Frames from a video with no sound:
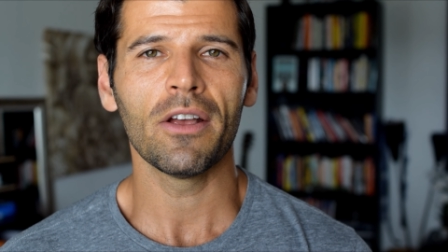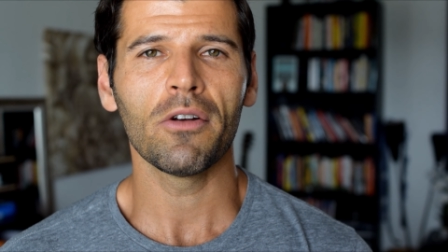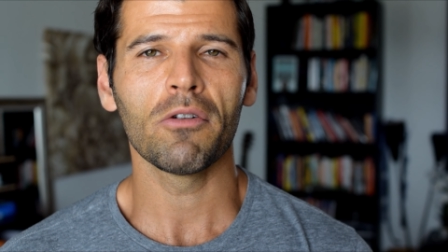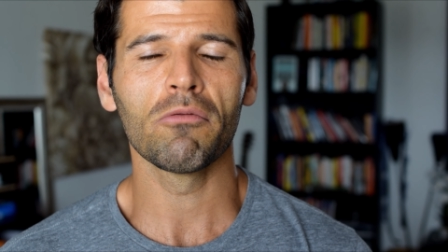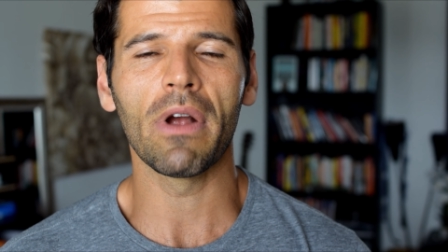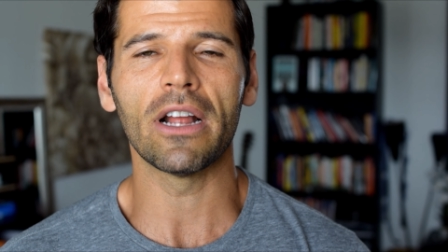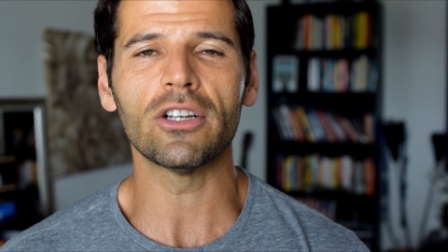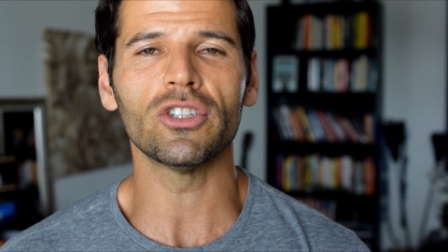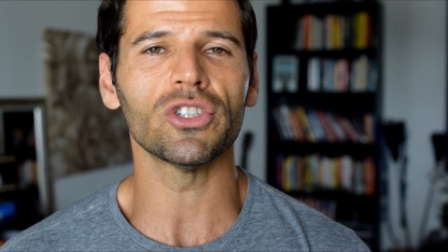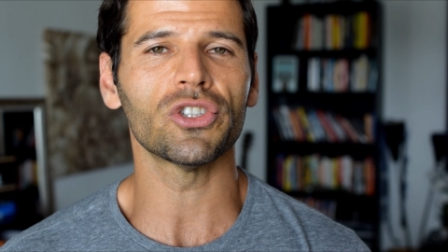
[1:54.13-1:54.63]

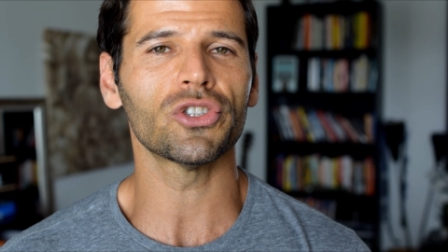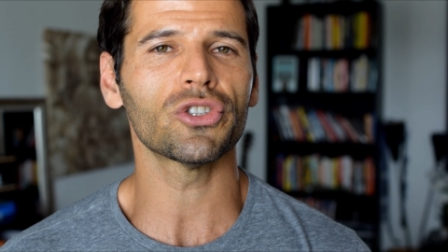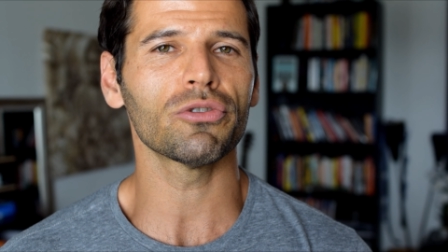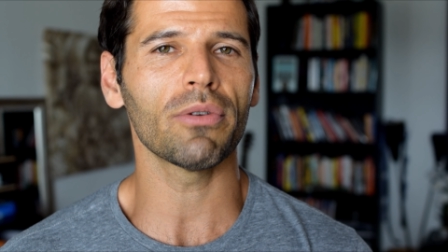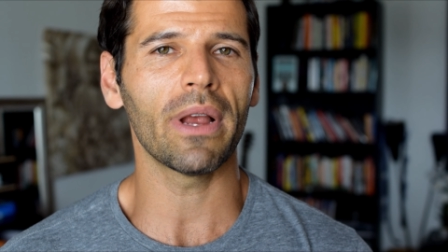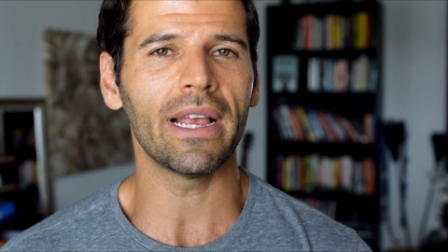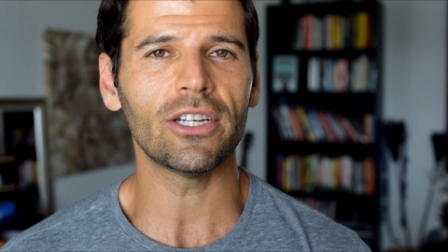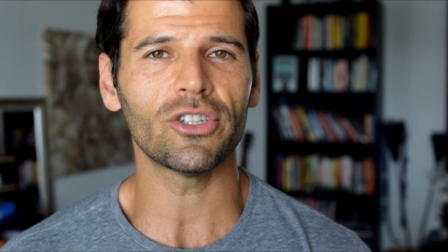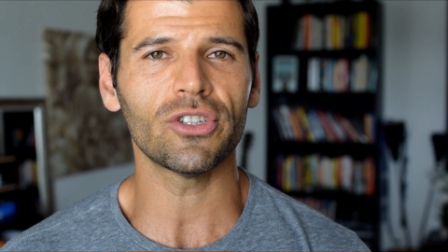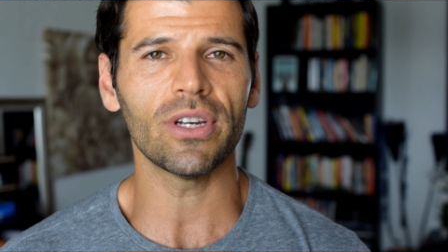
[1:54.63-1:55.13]

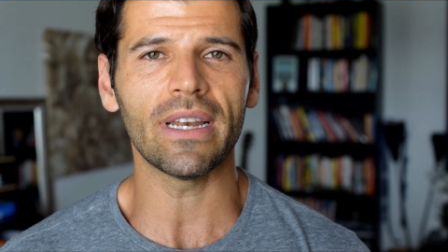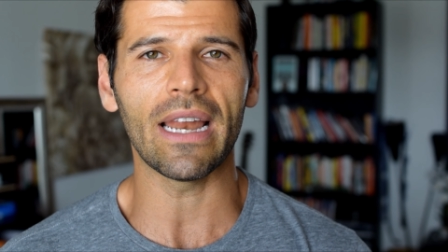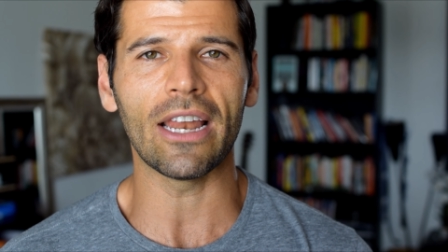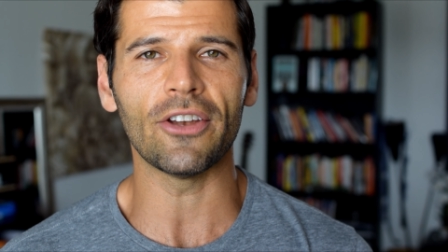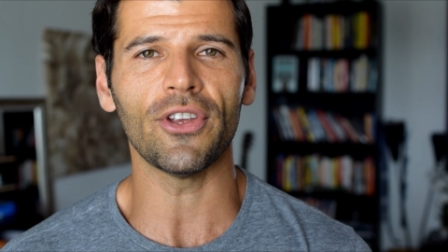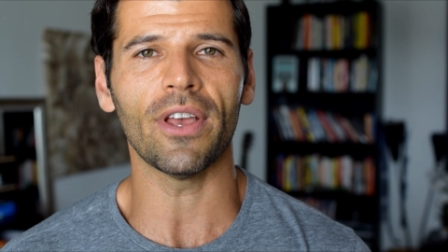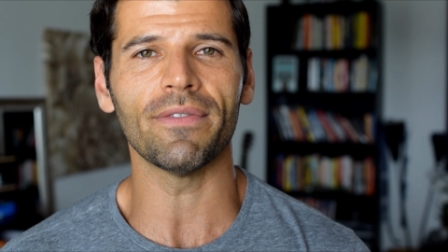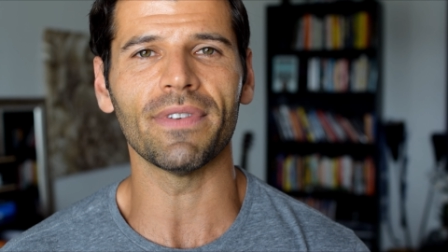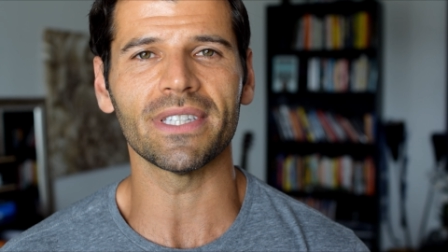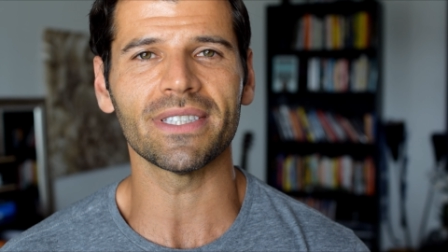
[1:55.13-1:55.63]
registration and
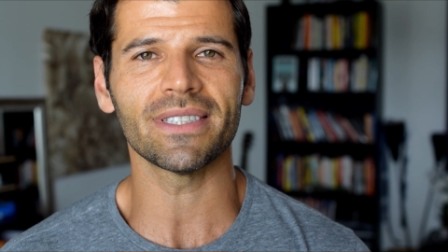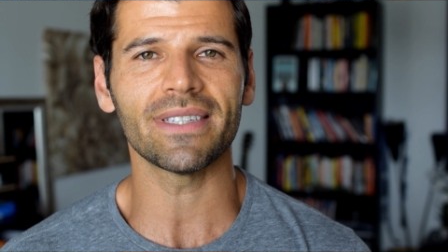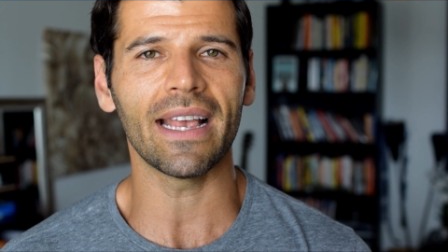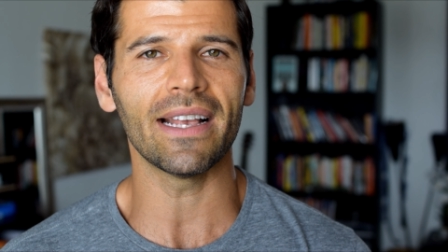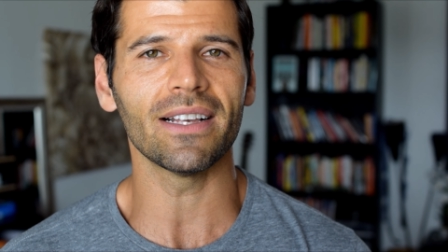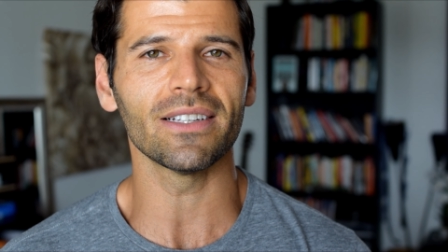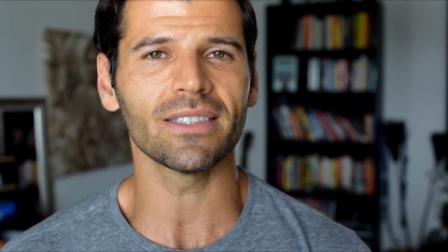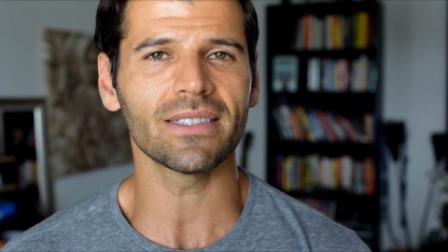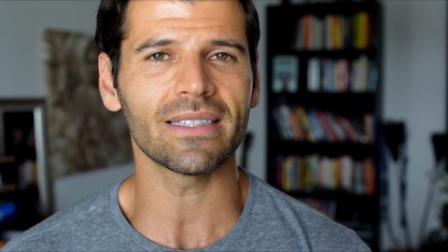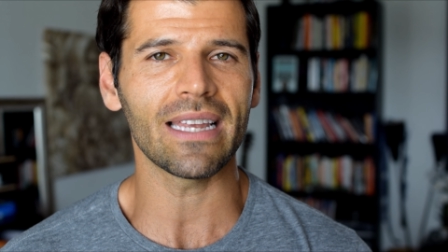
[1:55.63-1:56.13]
you have a
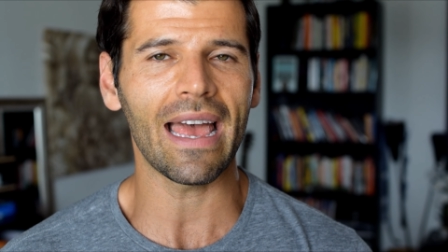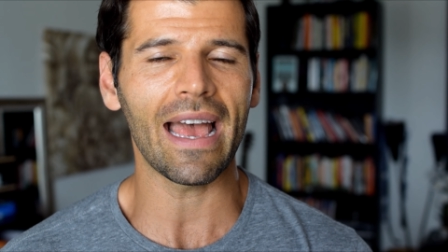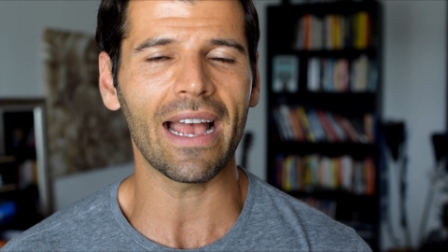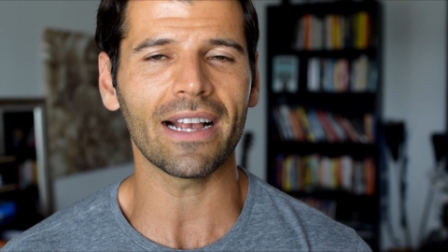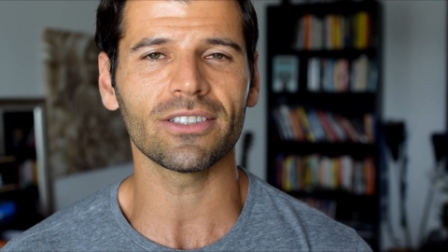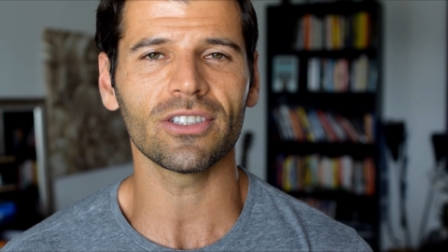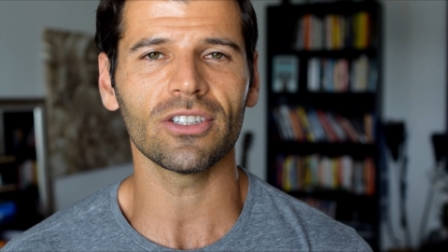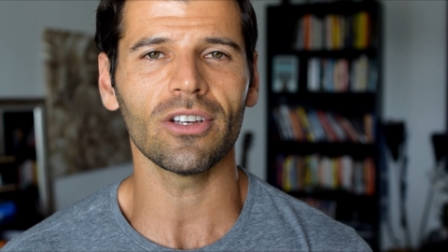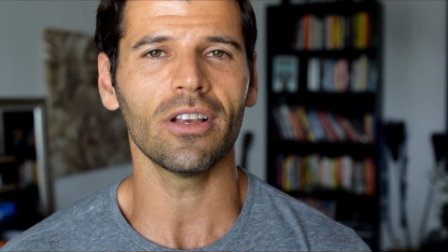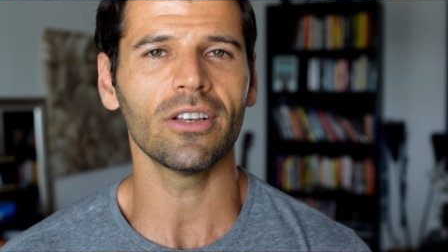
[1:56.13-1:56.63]
sales
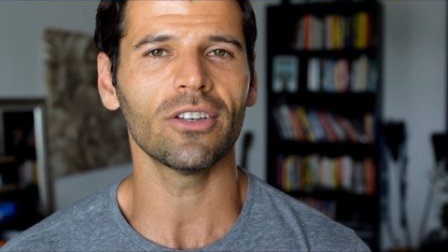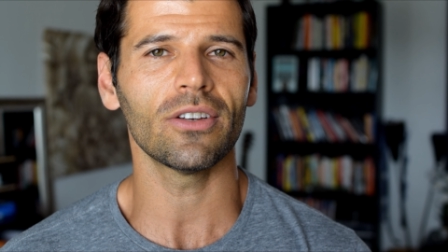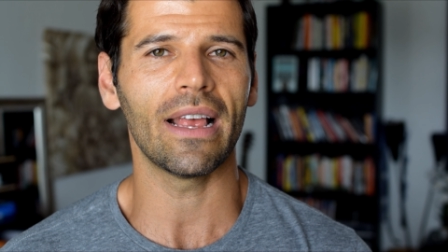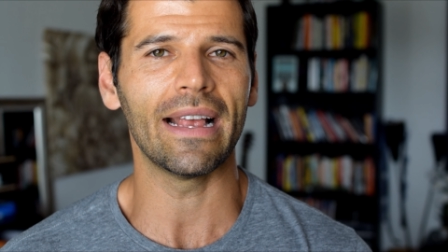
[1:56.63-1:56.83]
tax